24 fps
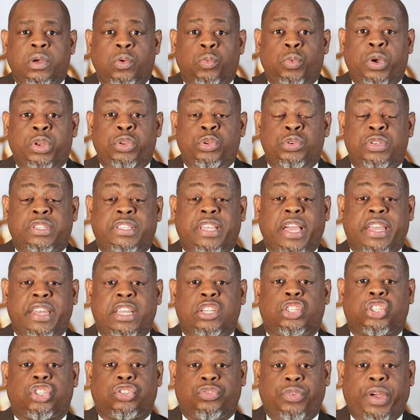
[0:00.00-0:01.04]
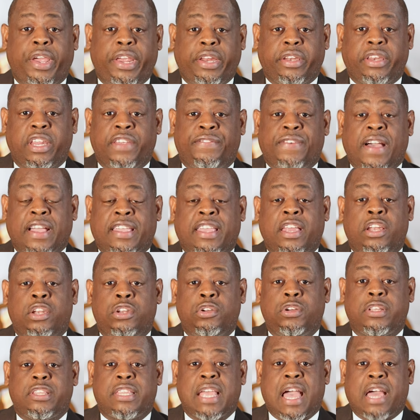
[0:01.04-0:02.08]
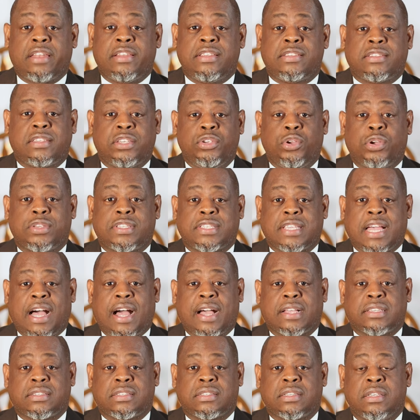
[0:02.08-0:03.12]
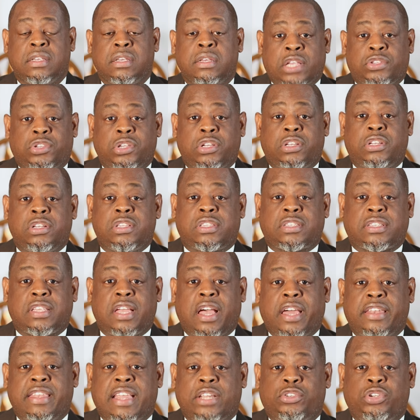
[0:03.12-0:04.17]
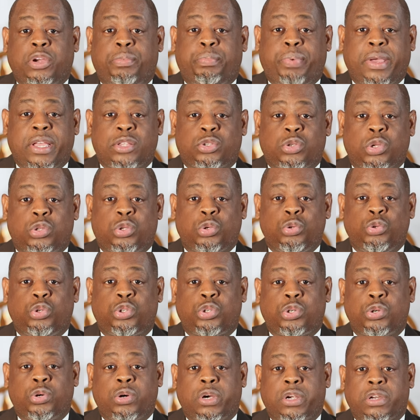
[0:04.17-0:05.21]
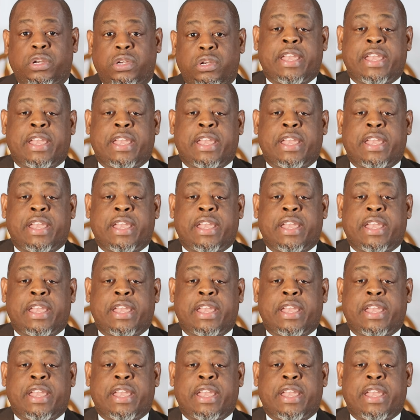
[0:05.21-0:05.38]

When you're standing straight, if I can look down and see your socks, that's a good sign that your pants are too short.